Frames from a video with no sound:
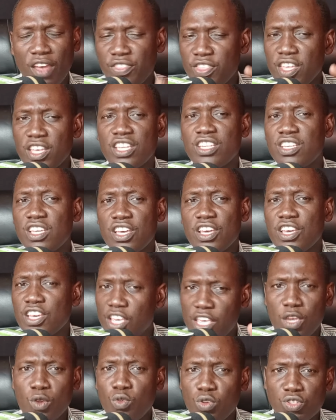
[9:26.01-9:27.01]
I think
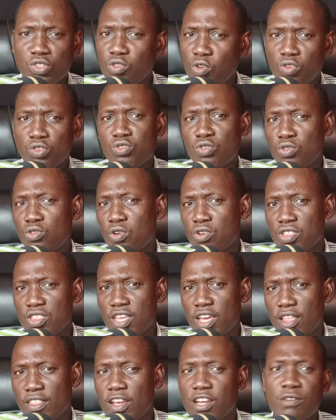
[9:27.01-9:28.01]
he was also not
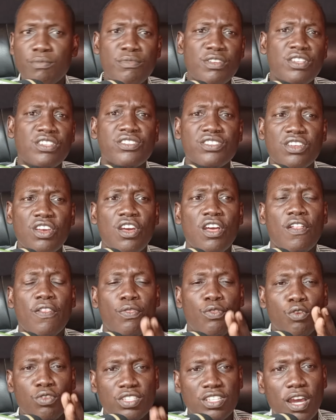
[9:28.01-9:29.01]
there. That means
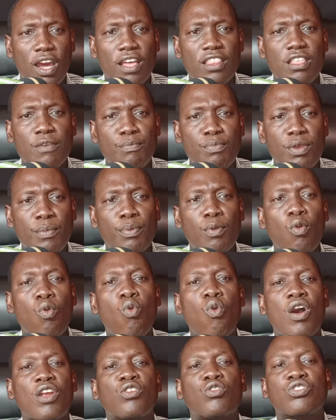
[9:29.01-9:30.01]
those are the people
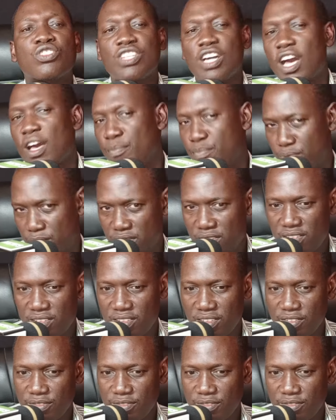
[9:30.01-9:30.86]
who are not happy.